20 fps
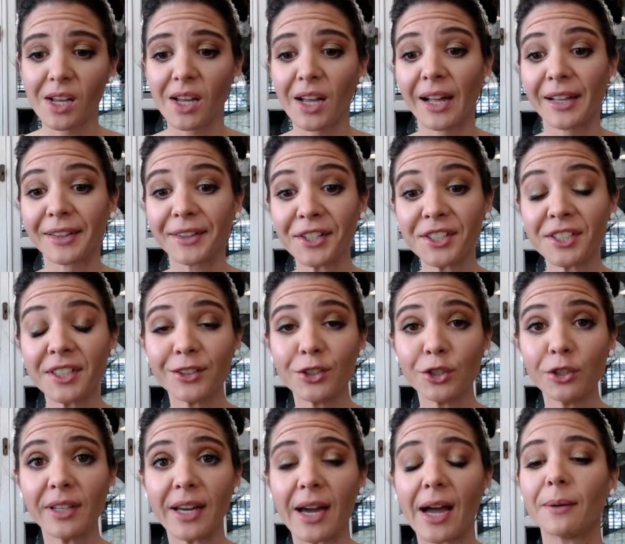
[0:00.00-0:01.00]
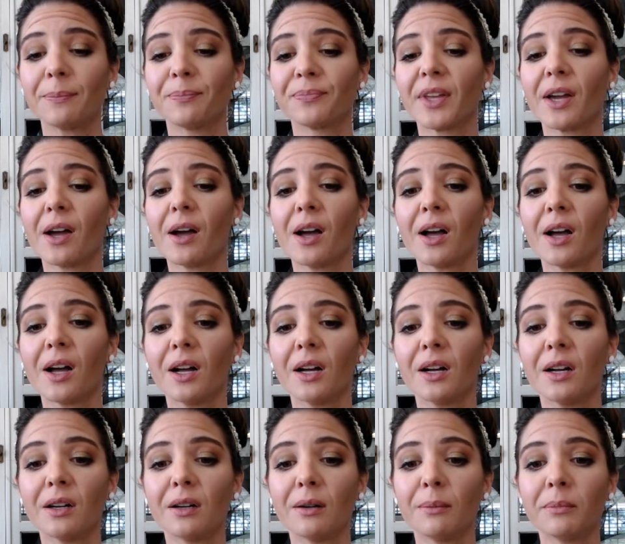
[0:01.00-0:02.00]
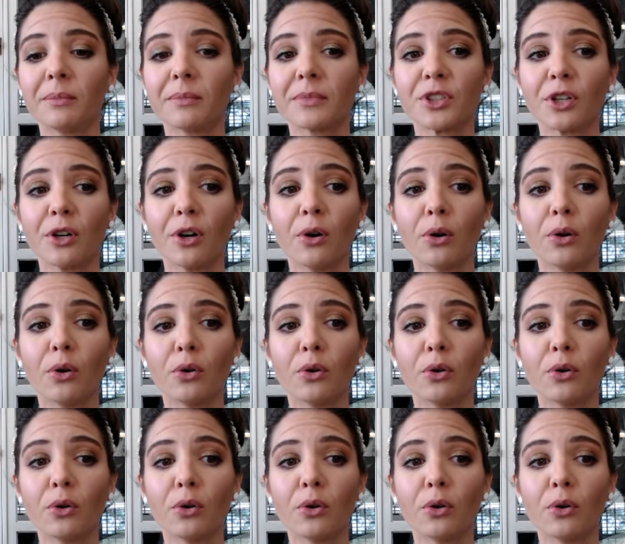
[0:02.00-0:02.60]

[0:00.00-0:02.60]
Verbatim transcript: let's not do that. Um, so